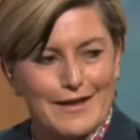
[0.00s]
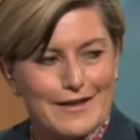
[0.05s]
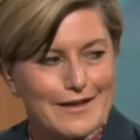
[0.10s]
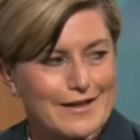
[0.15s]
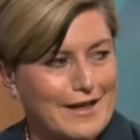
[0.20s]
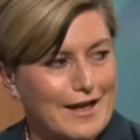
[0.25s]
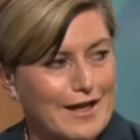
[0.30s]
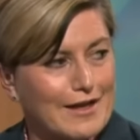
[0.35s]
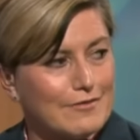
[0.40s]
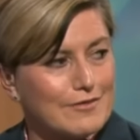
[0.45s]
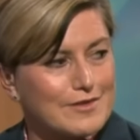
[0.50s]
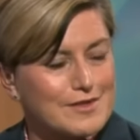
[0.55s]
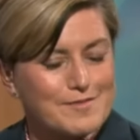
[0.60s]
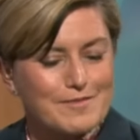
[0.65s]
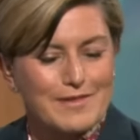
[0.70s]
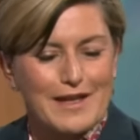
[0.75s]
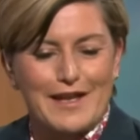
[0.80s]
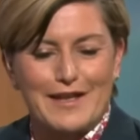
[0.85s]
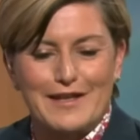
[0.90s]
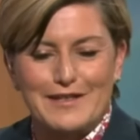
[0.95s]
Carl was
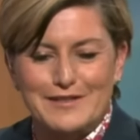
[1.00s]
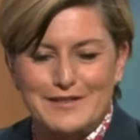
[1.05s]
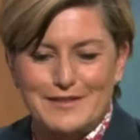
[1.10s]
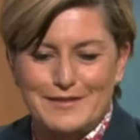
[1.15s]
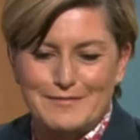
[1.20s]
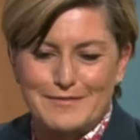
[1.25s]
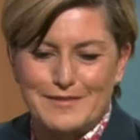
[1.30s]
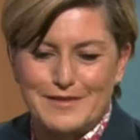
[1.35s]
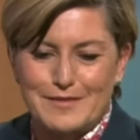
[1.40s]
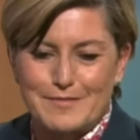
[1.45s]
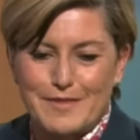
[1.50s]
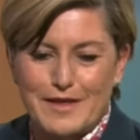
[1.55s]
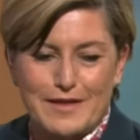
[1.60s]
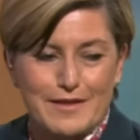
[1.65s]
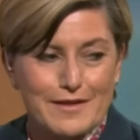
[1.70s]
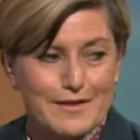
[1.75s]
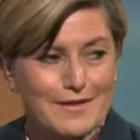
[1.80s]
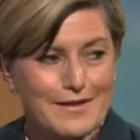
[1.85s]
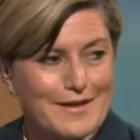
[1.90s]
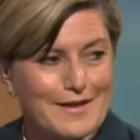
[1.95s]
planning to be
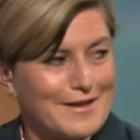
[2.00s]
the...